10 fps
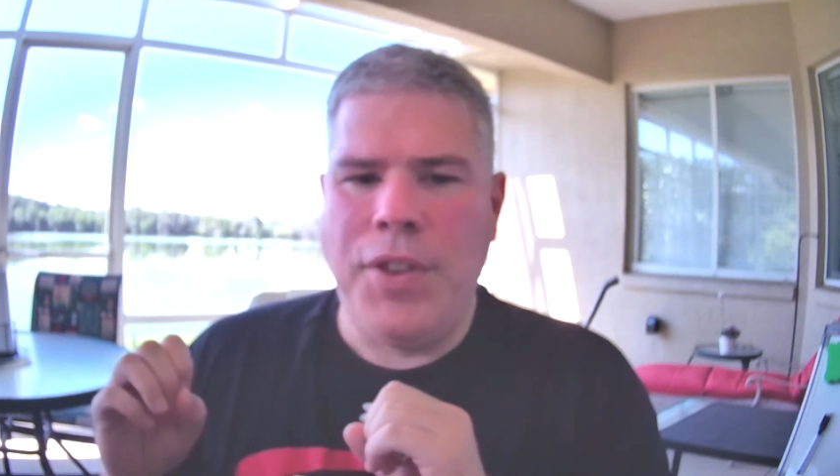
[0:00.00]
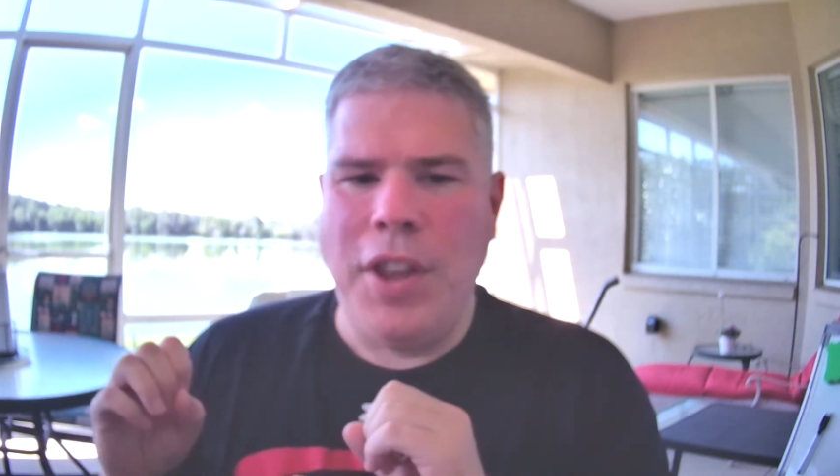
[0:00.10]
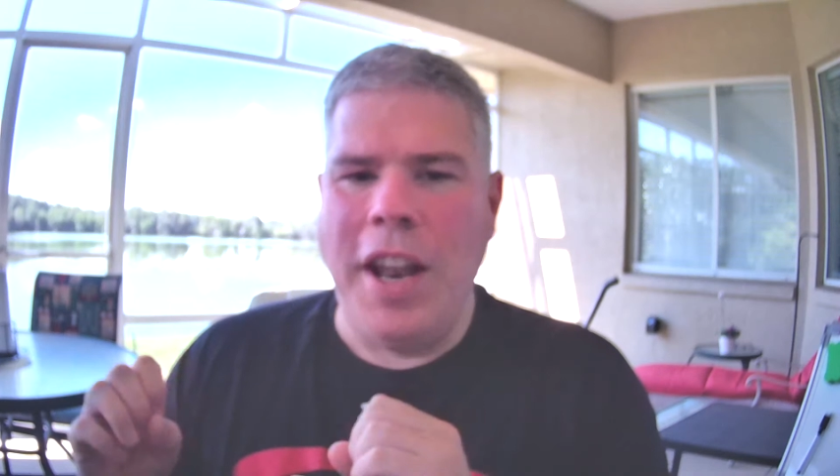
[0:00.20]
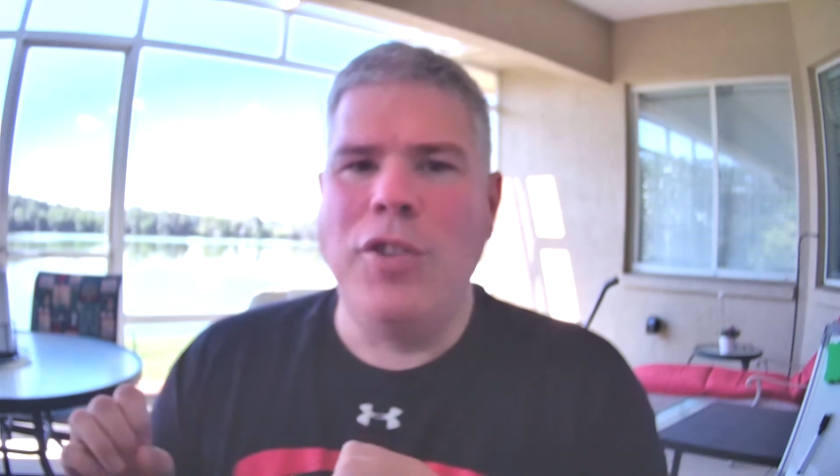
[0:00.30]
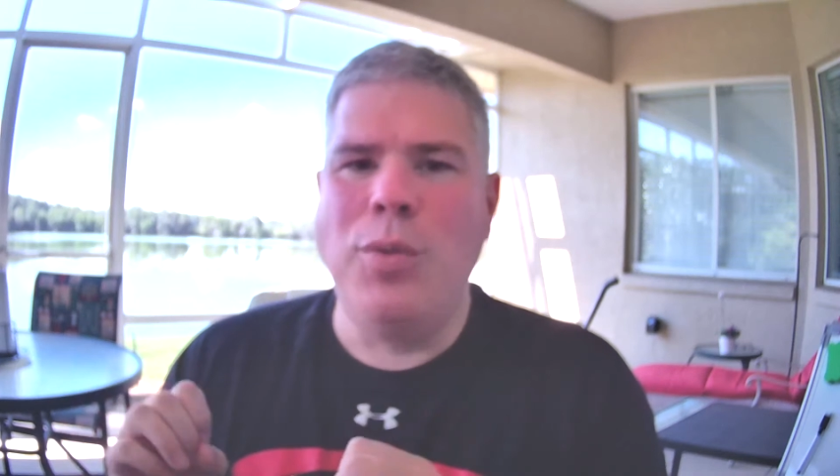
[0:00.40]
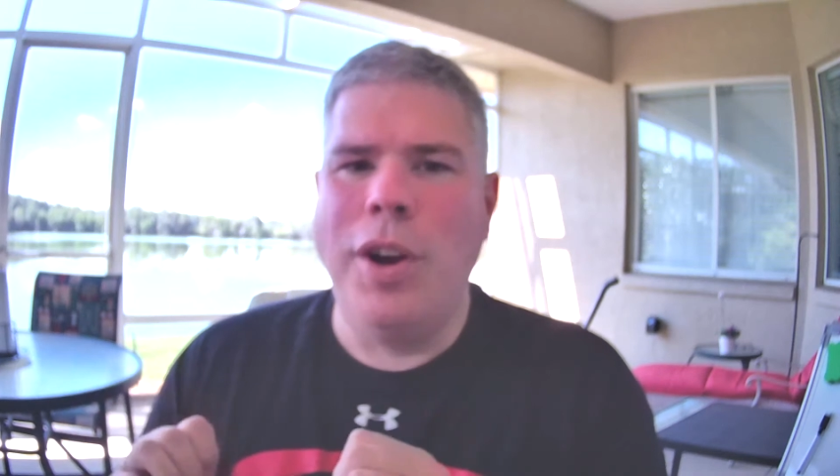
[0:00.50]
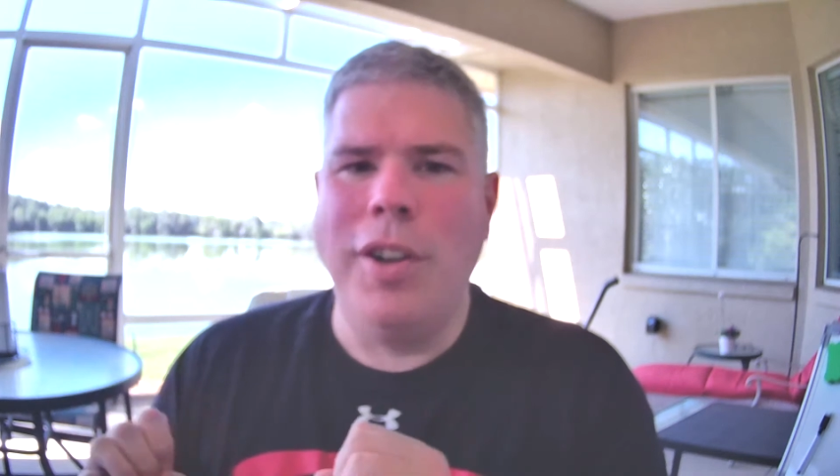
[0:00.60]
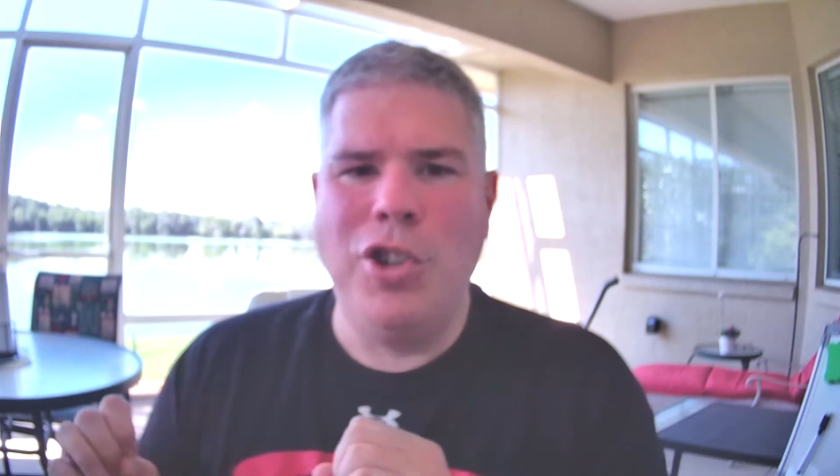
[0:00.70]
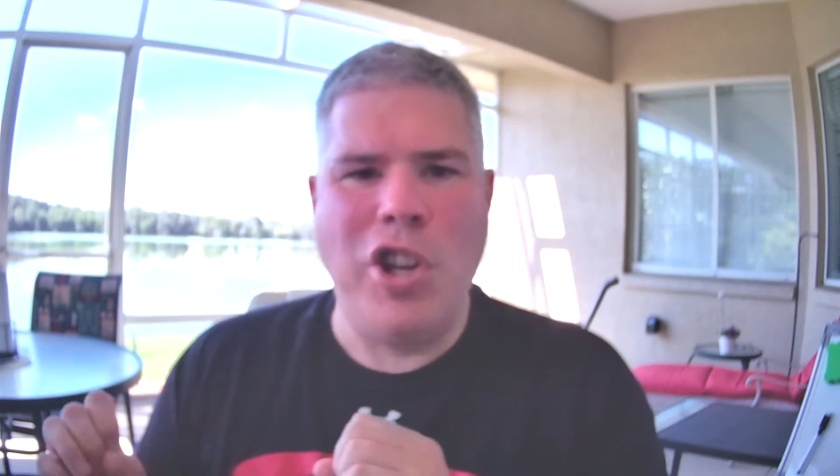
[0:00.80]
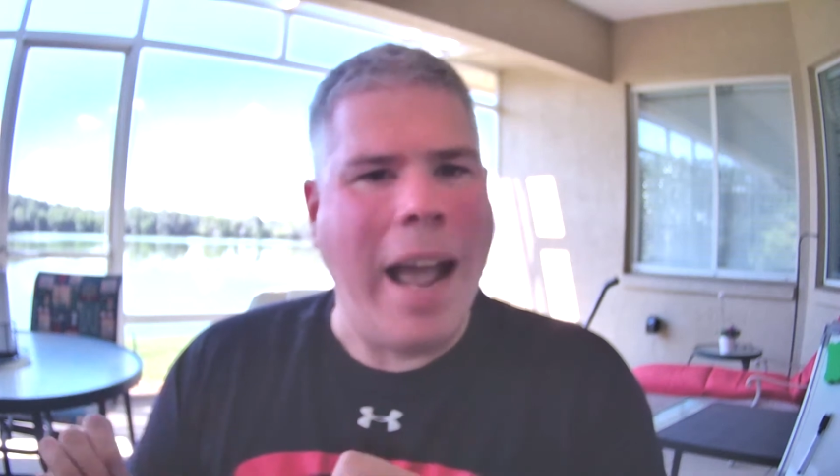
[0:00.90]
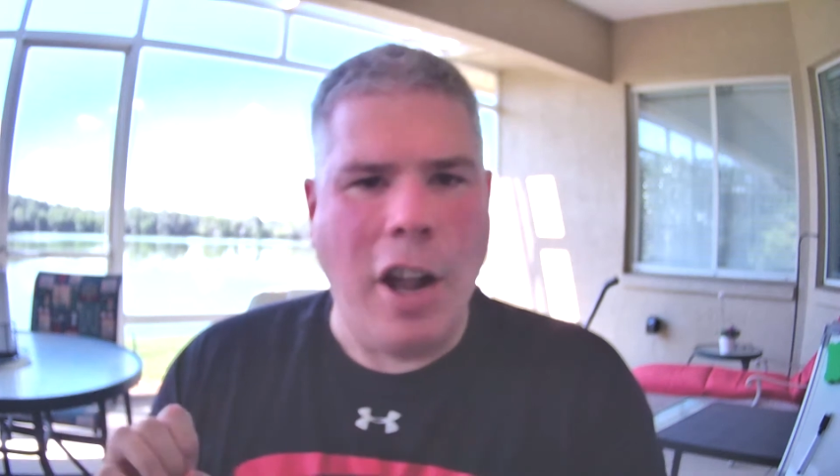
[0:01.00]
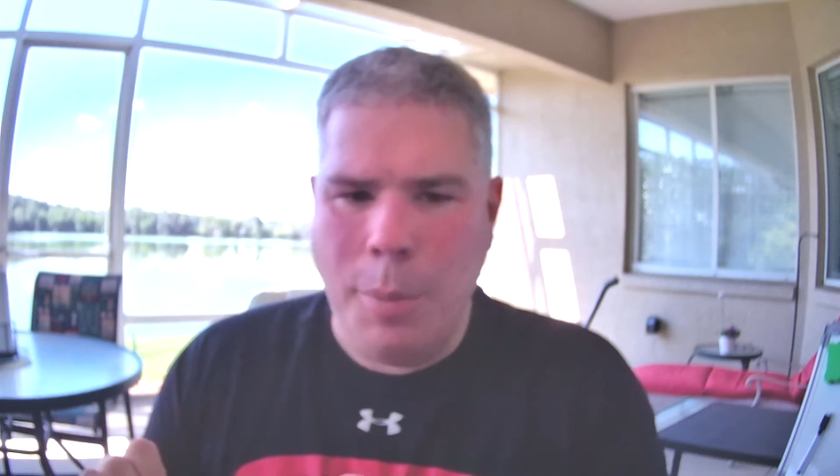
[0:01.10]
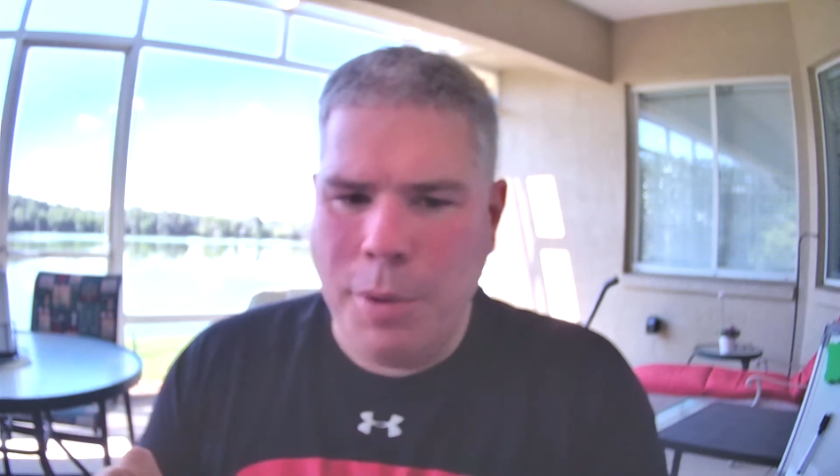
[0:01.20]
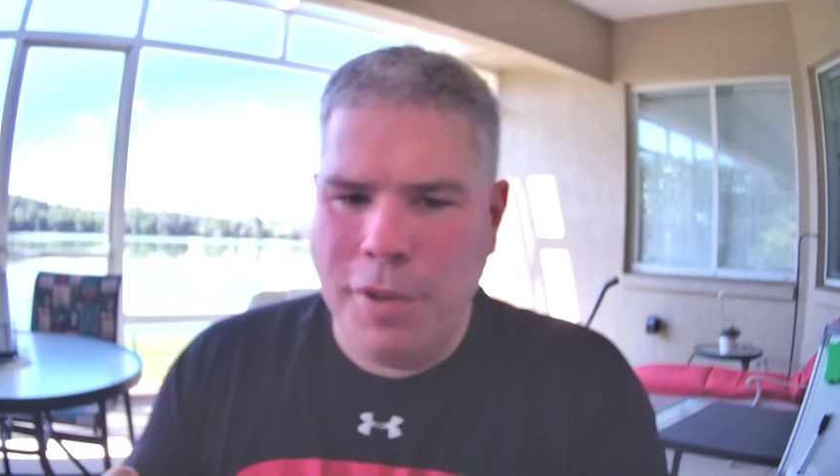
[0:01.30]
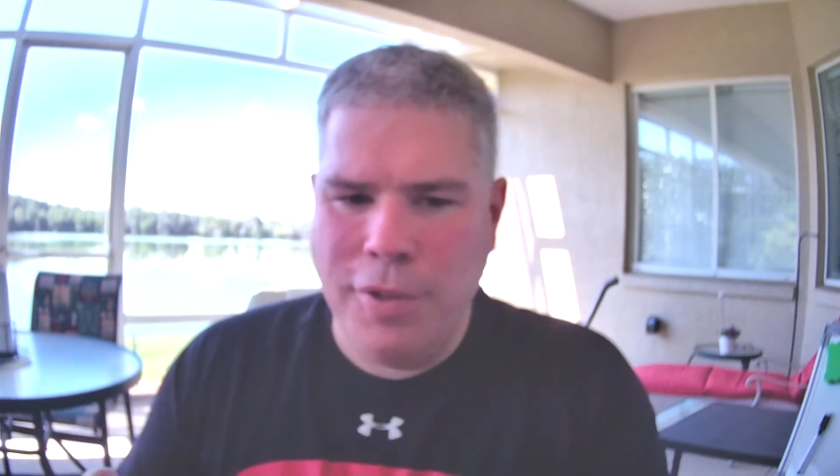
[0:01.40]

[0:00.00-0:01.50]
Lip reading: The next one is shack up.